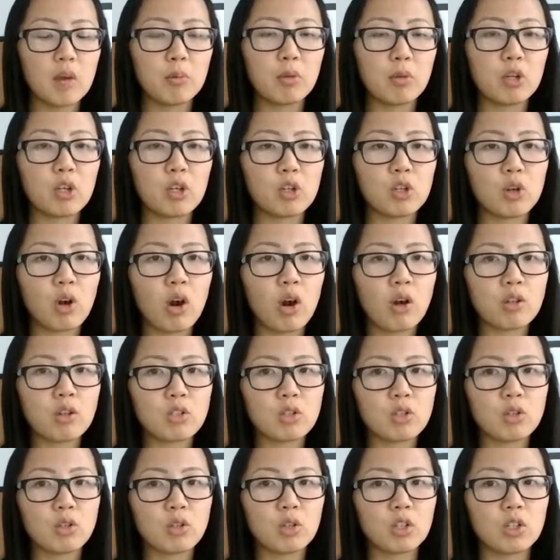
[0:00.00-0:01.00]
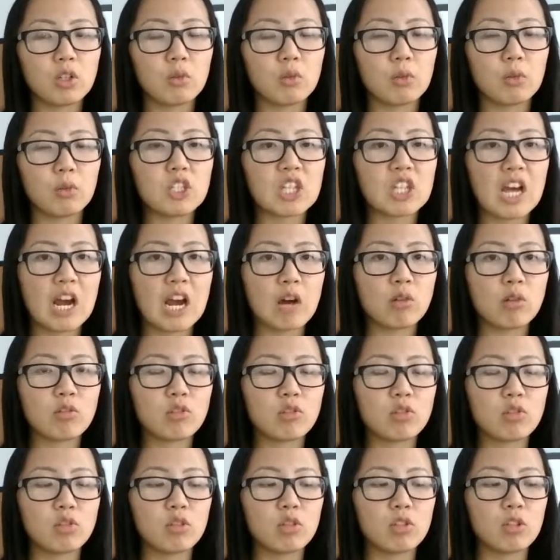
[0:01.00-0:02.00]
but you're also going to reach out
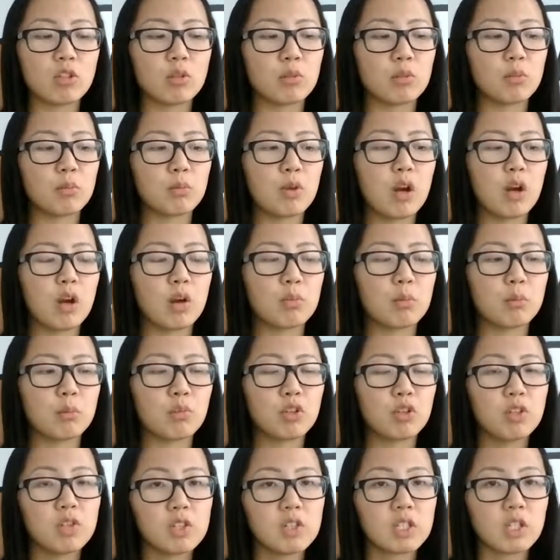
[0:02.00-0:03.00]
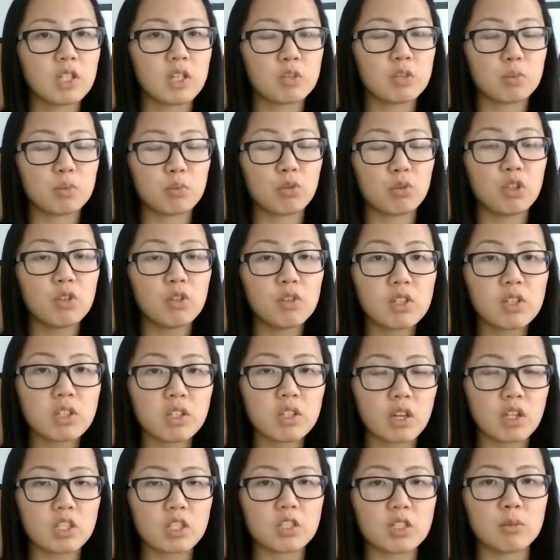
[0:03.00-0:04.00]
to your previous
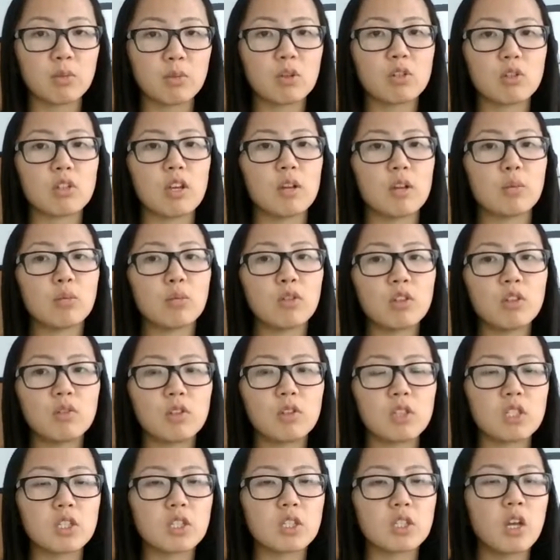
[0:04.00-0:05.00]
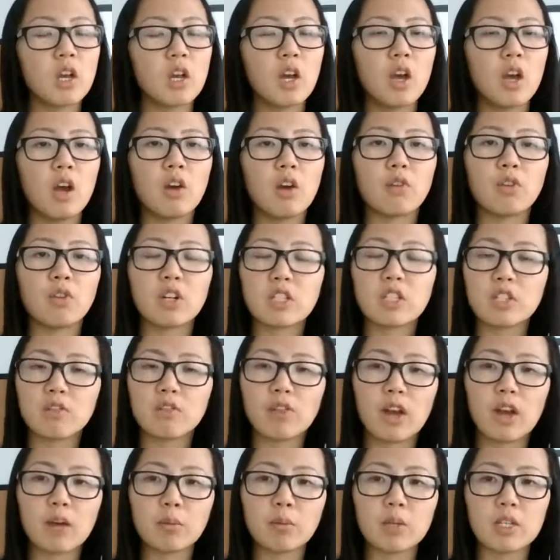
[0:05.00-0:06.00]
customers and previous friends and
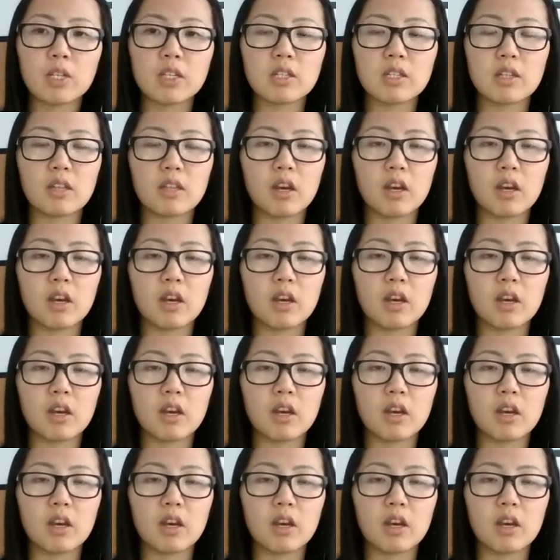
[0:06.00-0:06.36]
family,